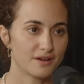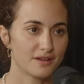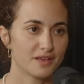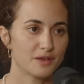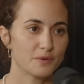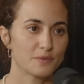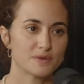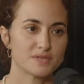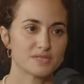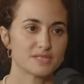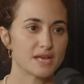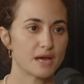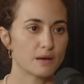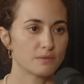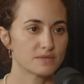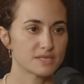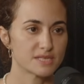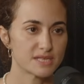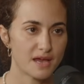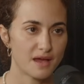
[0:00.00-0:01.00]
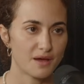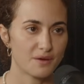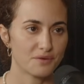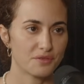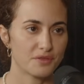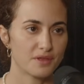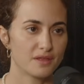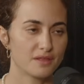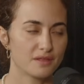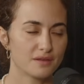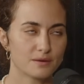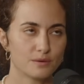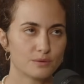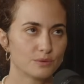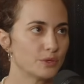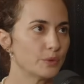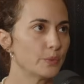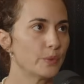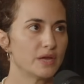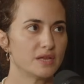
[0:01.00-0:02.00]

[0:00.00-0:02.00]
He was down south, and the only way